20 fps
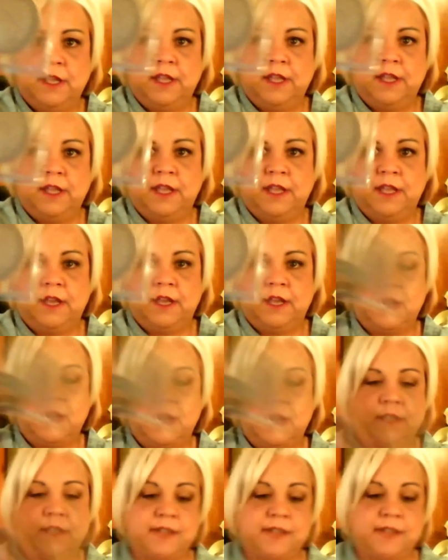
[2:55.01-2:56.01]
And I
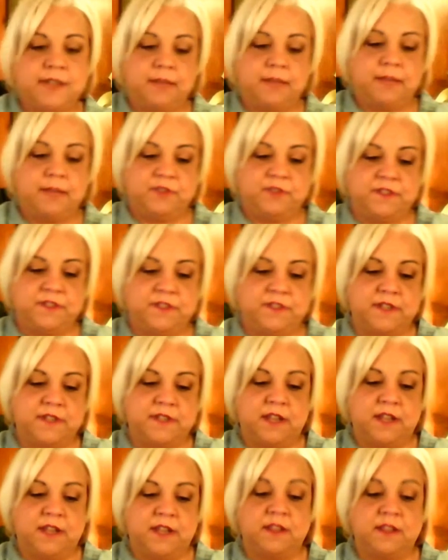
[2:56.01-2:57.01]
gotta tell you,
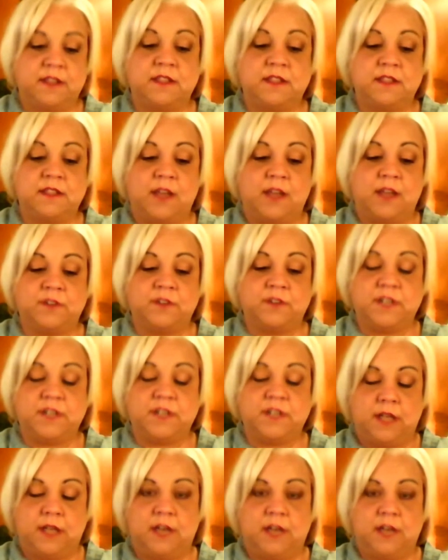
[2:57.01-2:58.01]
now
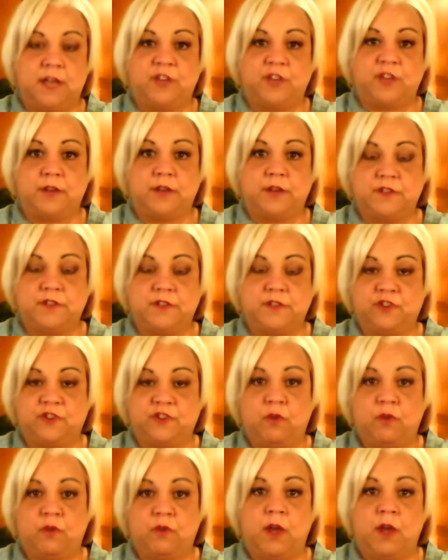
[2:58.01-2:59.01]
Stila eyeshadows in
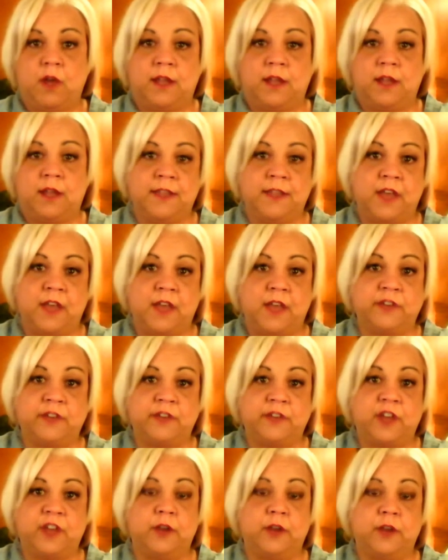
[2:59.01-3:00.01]
general, I like the
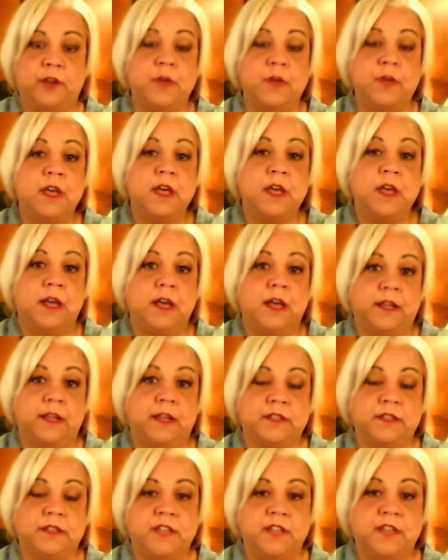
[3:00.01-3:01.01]
eyeshadow, I like
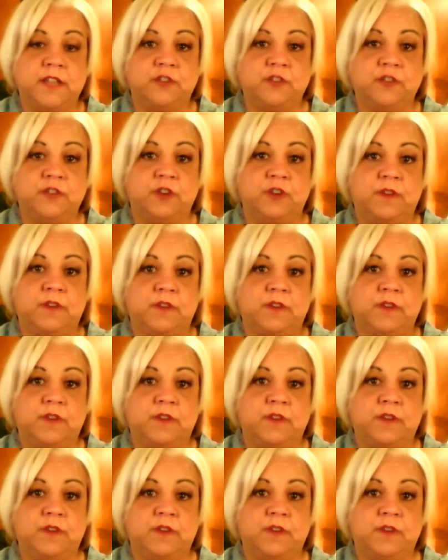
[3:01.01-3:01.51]
the texture of